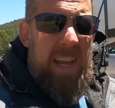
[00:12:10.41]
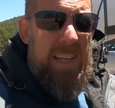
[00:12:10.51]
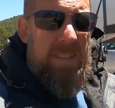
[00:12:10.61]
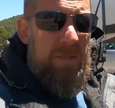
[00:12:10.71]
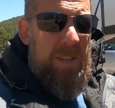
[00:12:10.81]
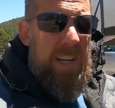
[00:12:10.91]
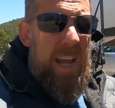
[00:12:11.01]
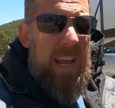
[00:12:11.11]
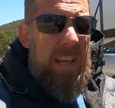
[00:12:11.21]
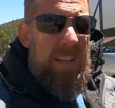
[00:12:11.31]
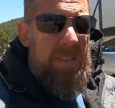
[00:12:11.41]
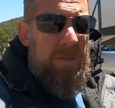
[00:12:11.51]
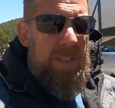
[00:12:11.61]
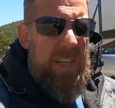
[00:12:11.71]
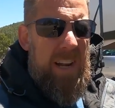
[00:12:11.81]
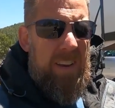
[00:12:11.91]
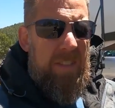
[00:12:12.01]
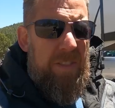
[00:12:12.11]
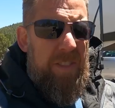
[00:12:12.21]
And so tonight it's supposed to get down to